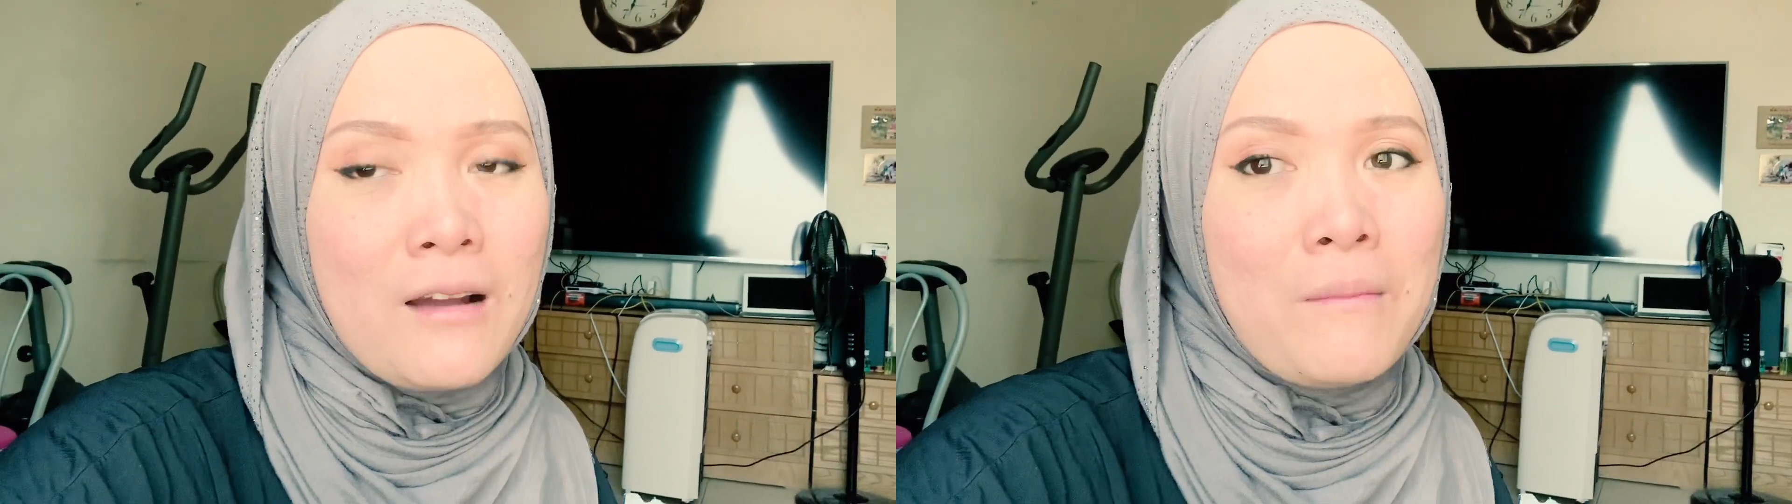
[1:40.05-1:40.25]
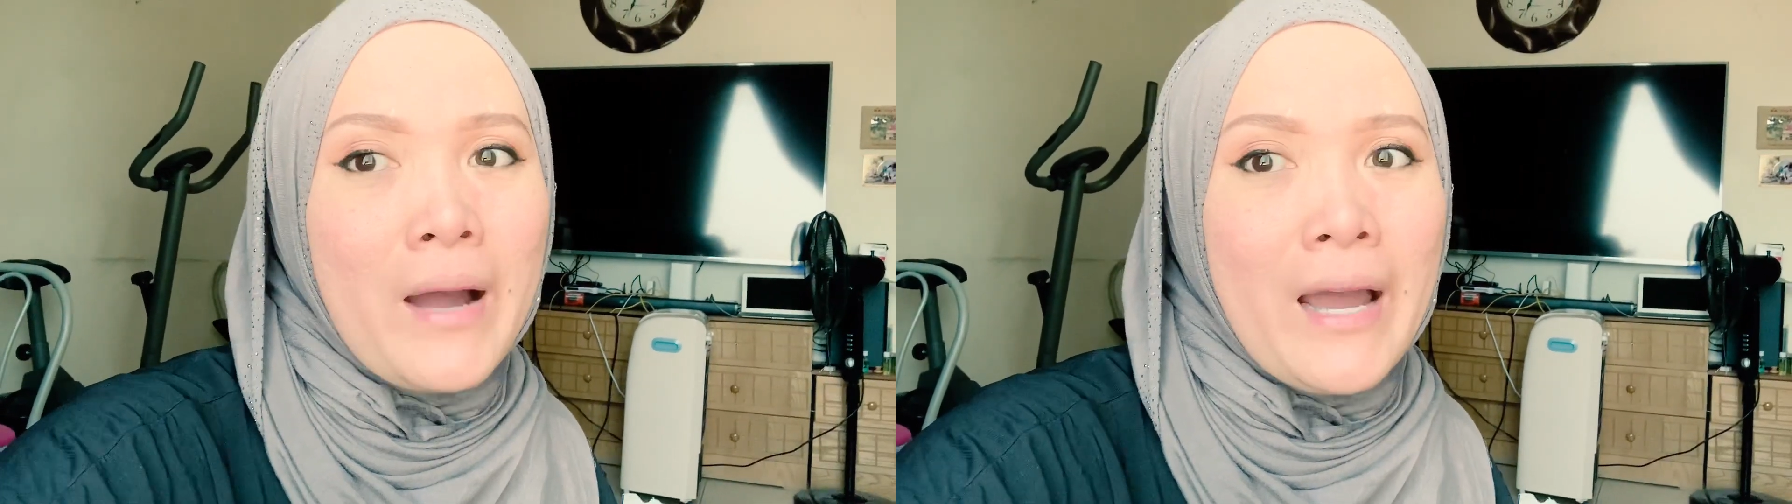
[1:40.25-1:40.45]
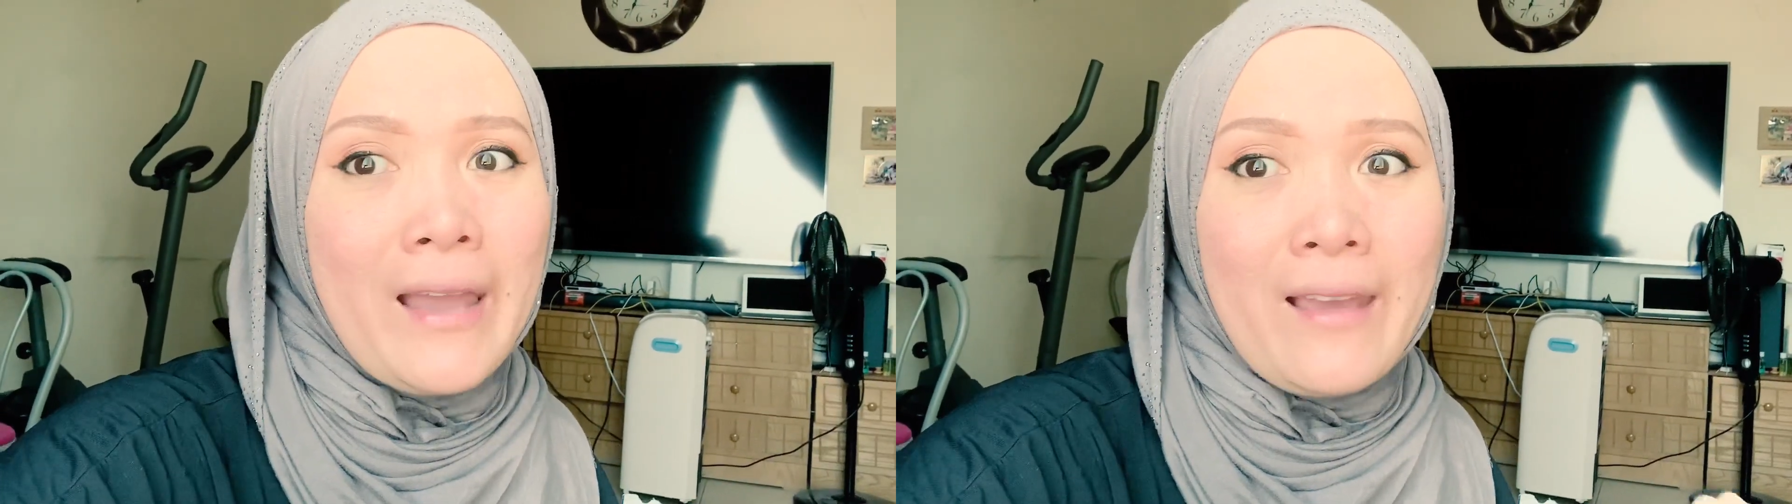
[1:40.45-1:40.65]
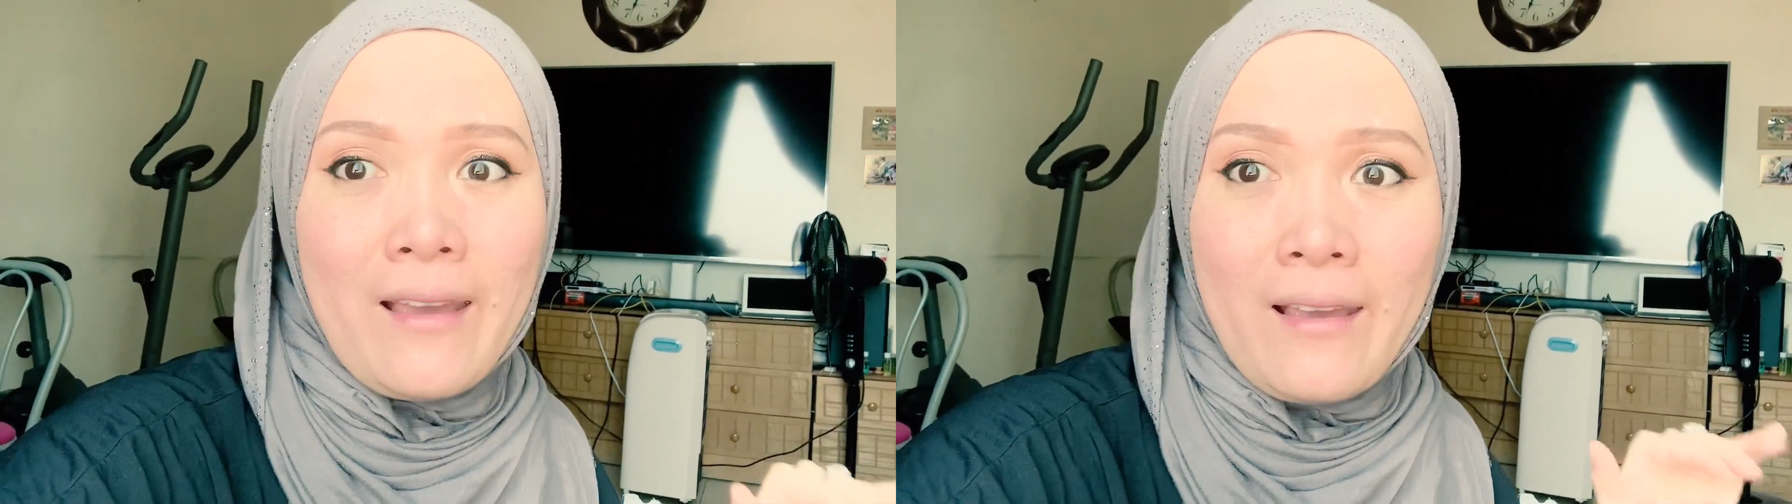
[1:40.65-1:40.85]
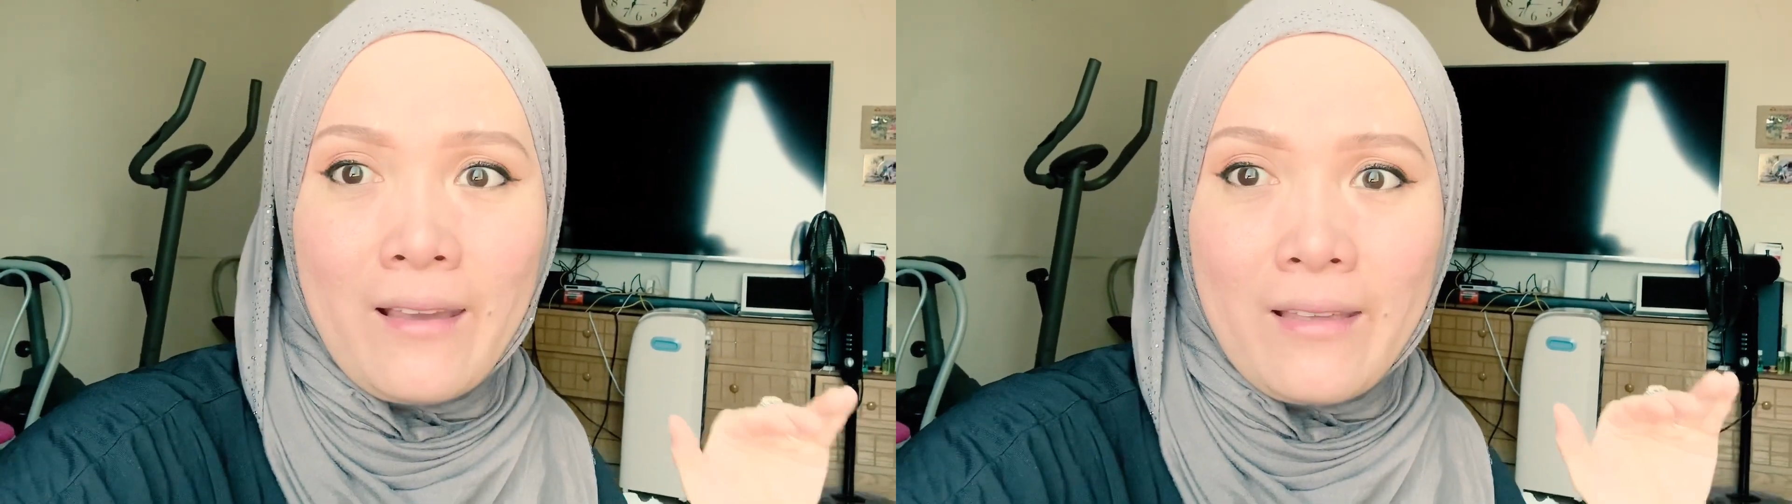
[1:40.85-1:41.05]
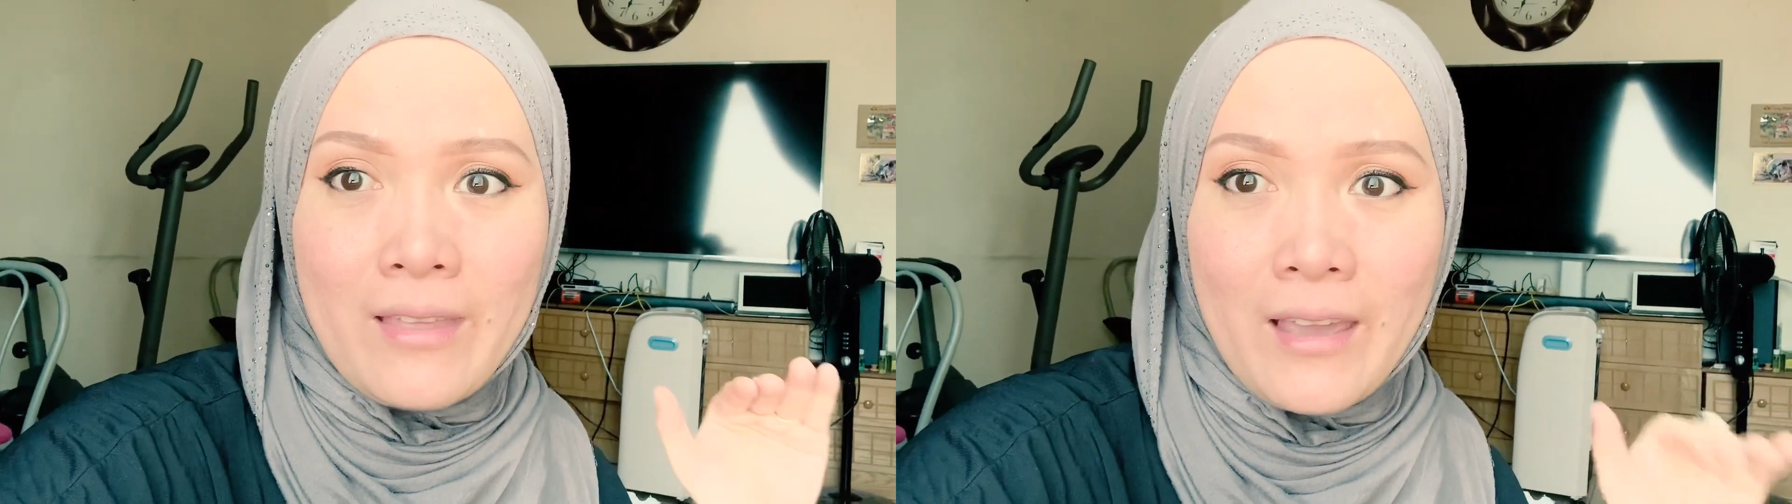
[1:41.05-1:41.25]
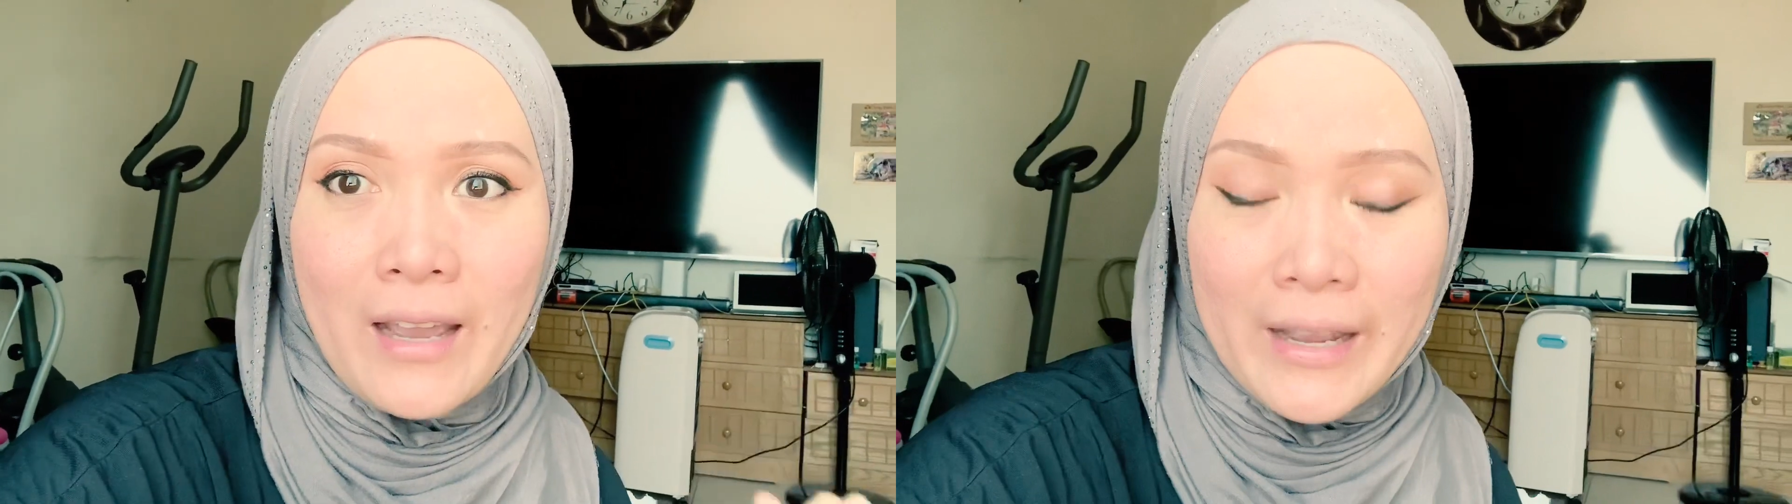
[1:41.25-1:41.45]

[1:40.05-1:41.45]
by the